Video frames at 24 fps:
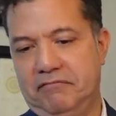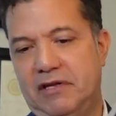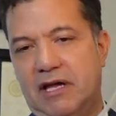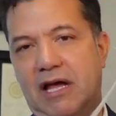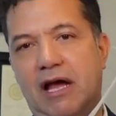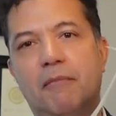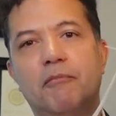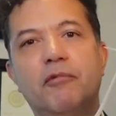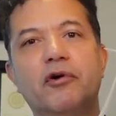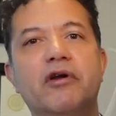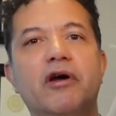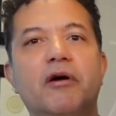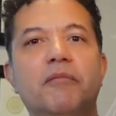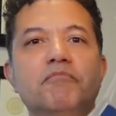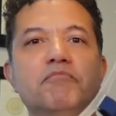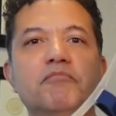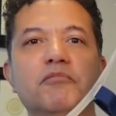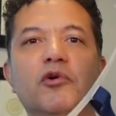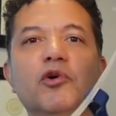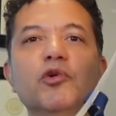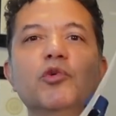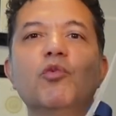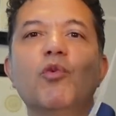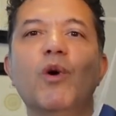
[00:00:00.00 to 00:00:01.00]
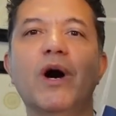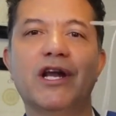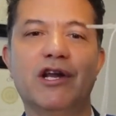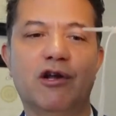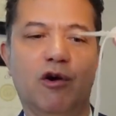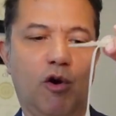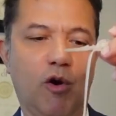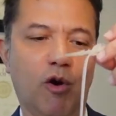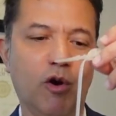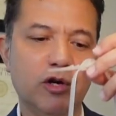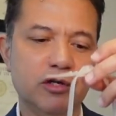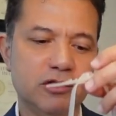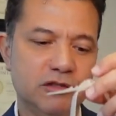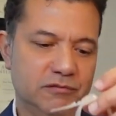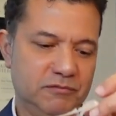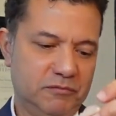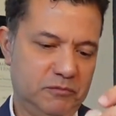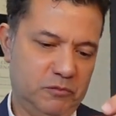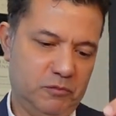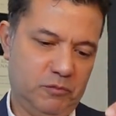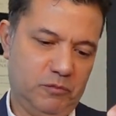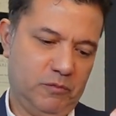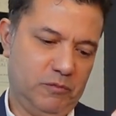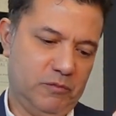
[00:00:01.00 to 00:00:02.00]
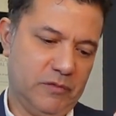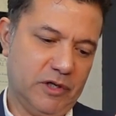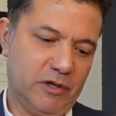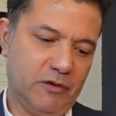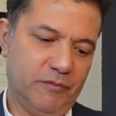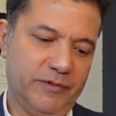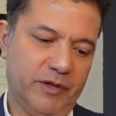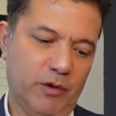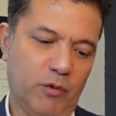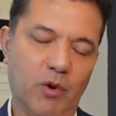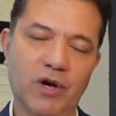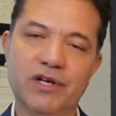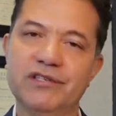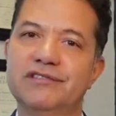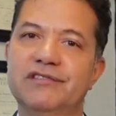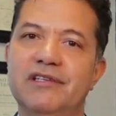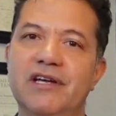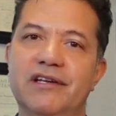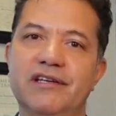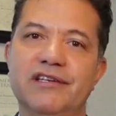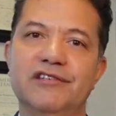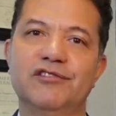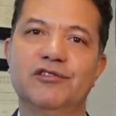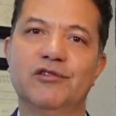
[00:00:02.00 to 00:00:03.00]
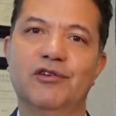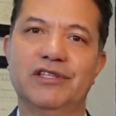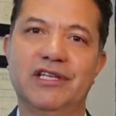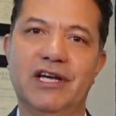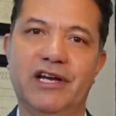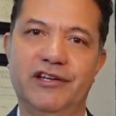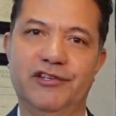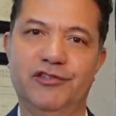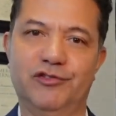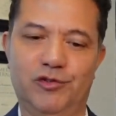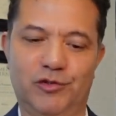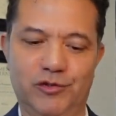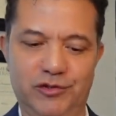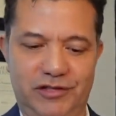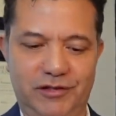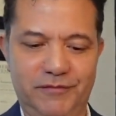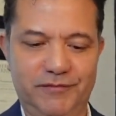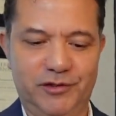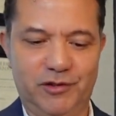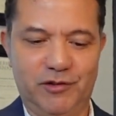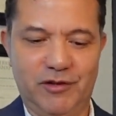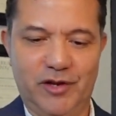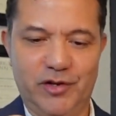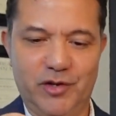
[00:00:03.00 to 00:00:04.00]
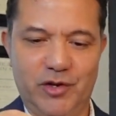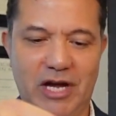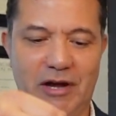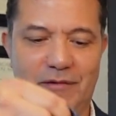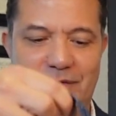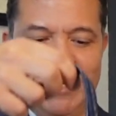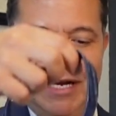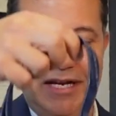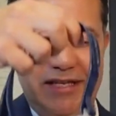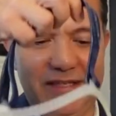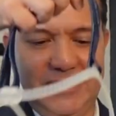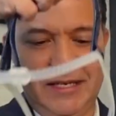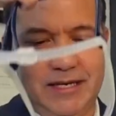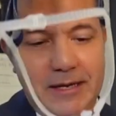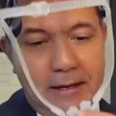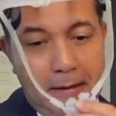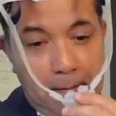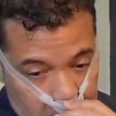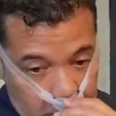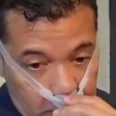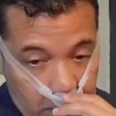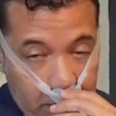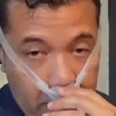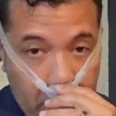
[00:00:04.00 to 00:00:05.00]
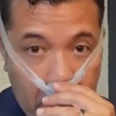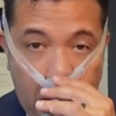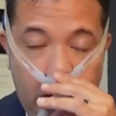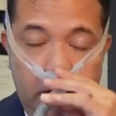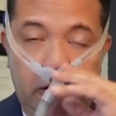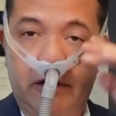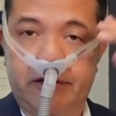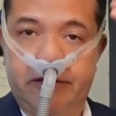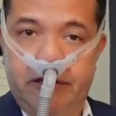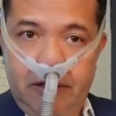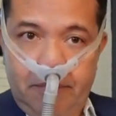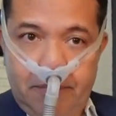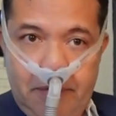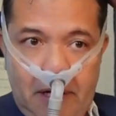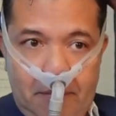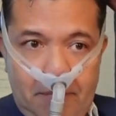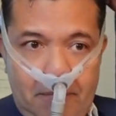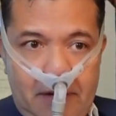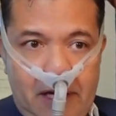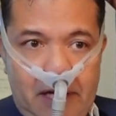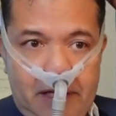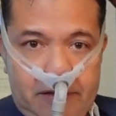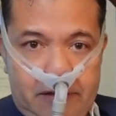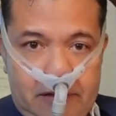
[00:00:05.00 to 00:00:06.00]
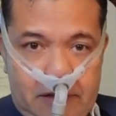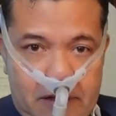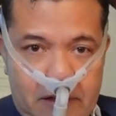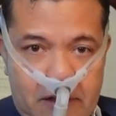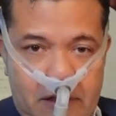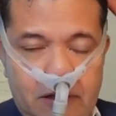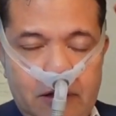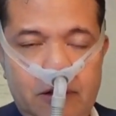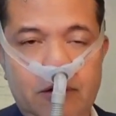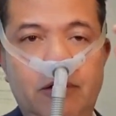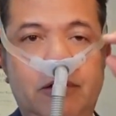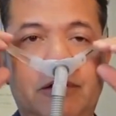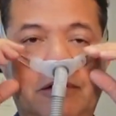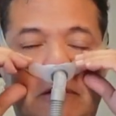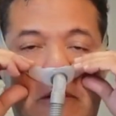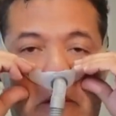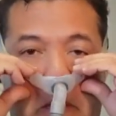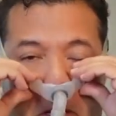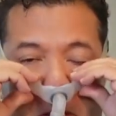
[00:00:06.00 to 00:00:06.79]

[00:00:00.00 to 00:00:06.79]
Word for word: I'm gonna put one on, one of the ones that is not that intrusive so that you have an idea of how a C PAP mask looks.